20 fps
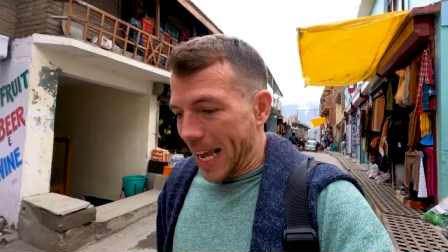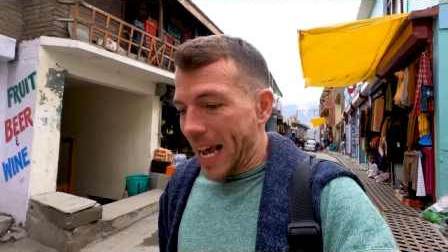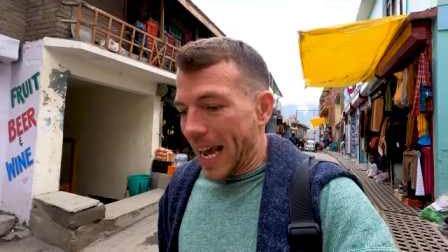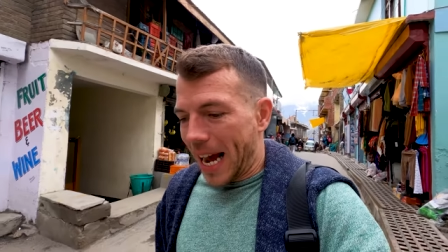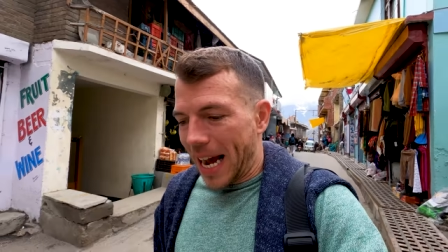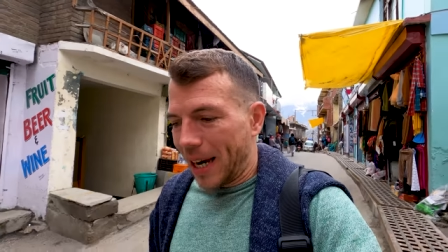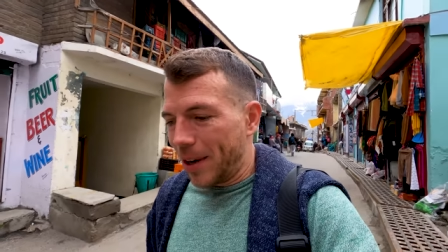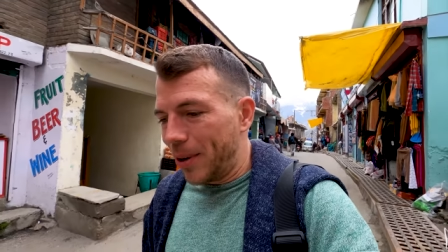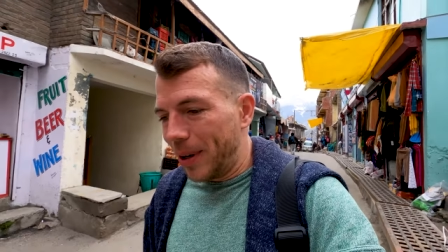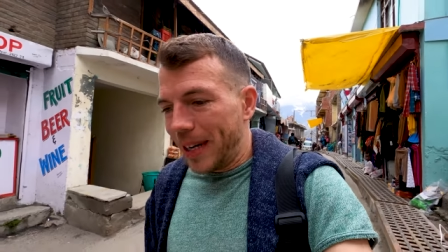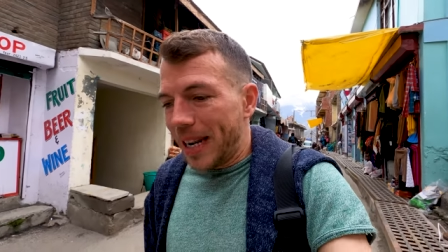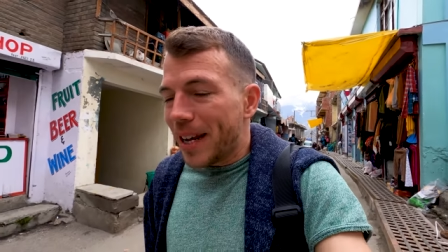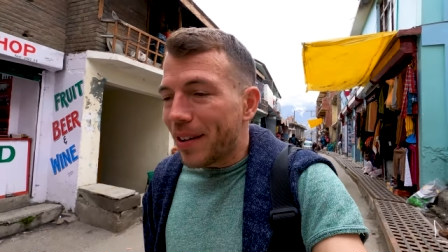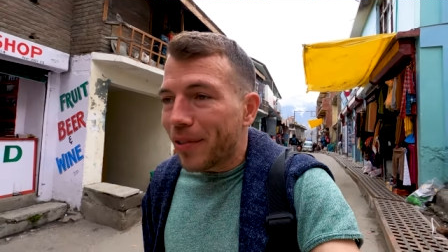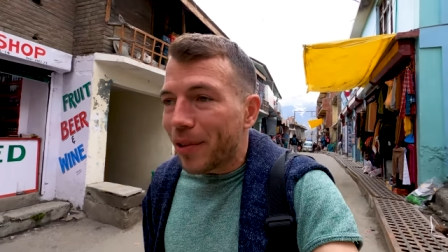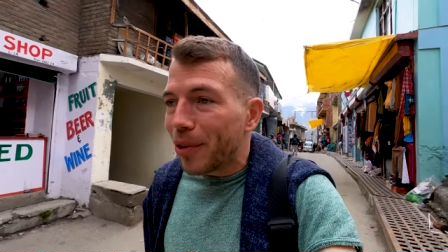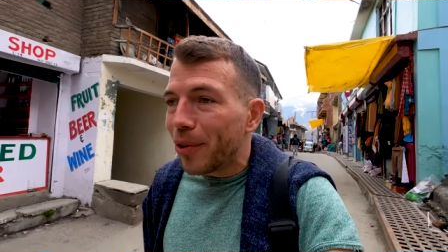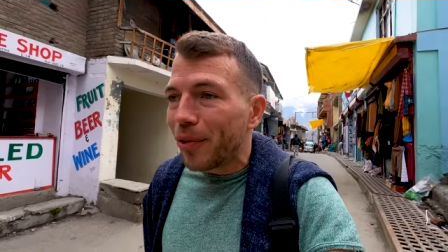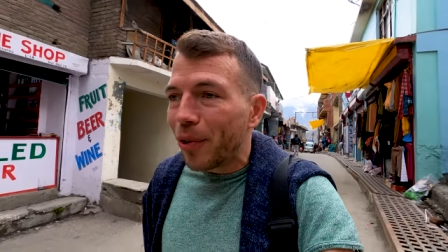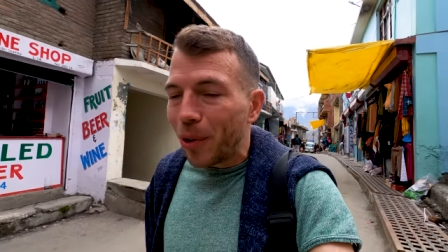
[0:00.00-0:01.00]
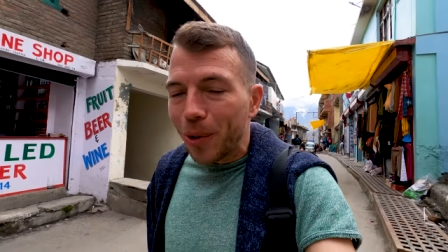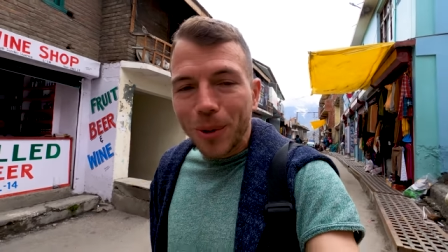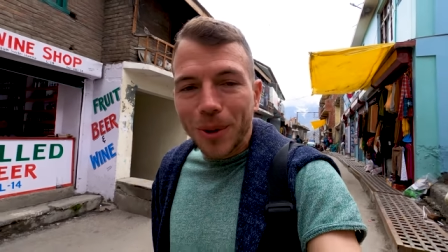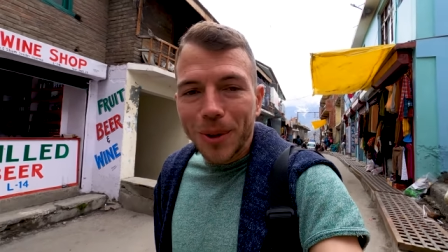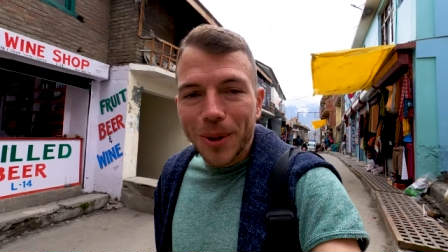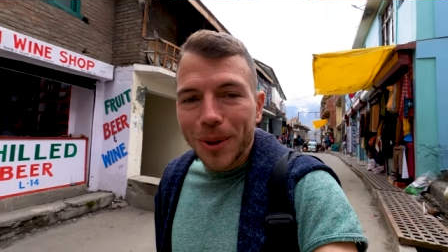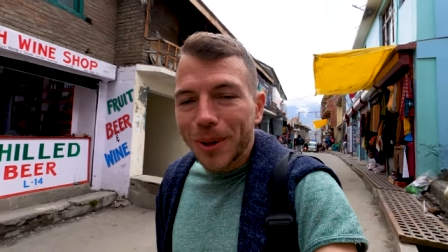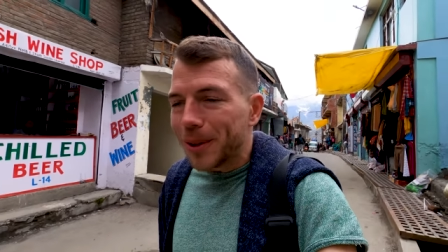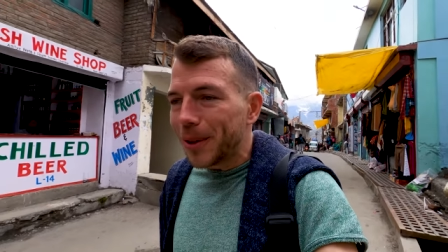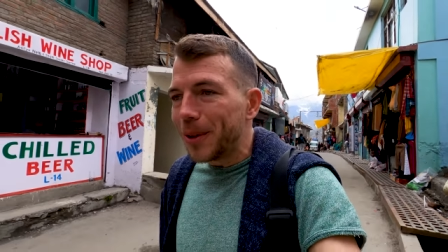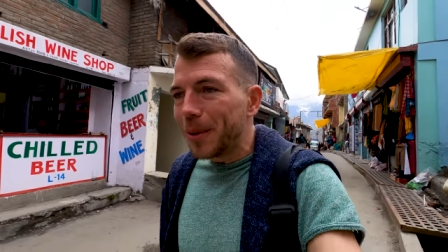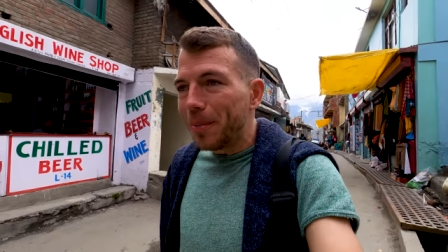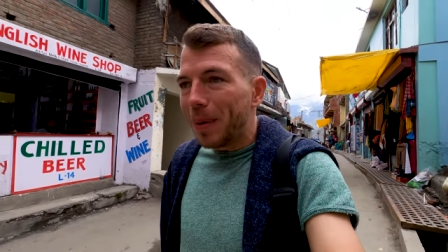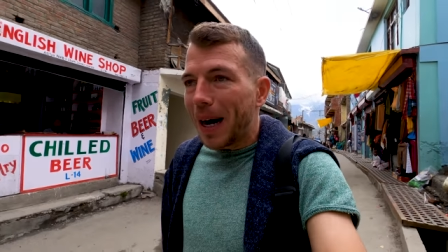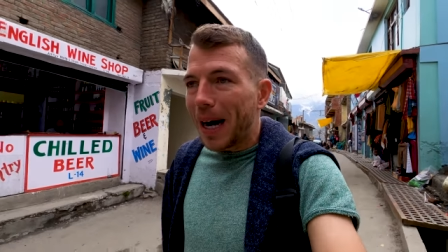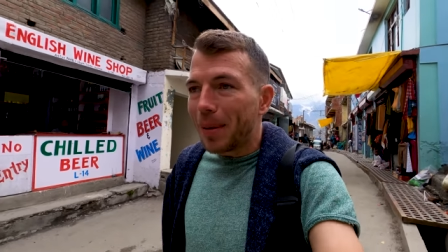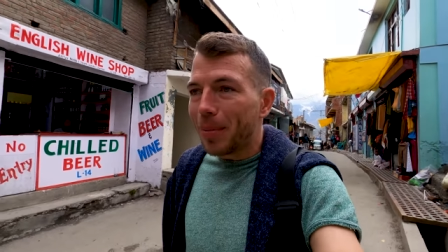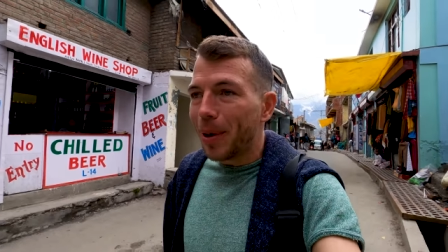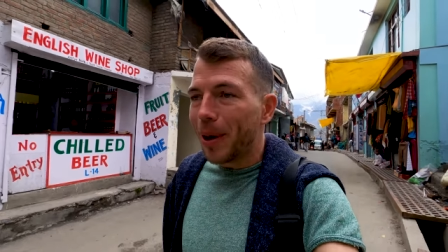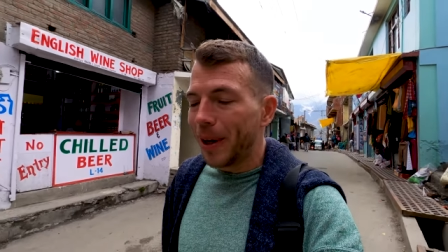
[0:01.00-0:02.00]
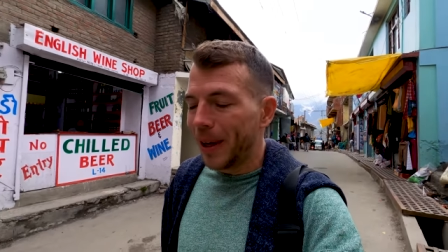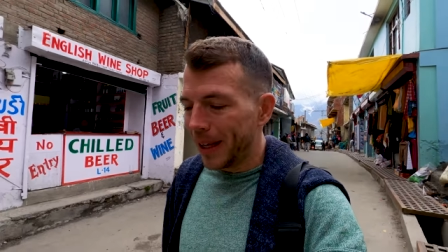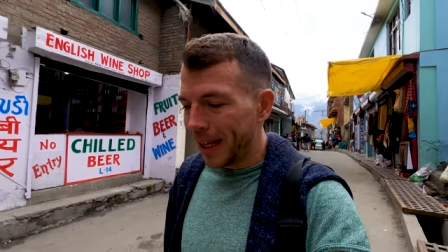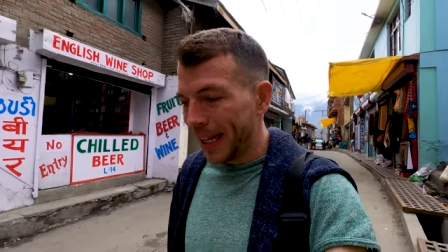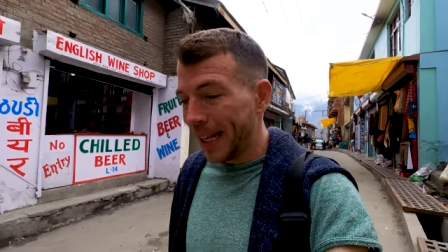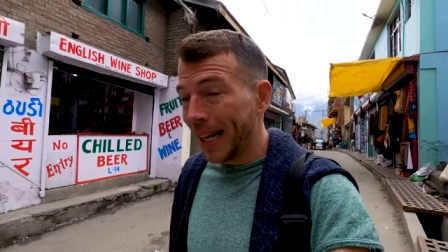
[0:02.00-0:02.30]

Yeah, I could never afford to go to the barber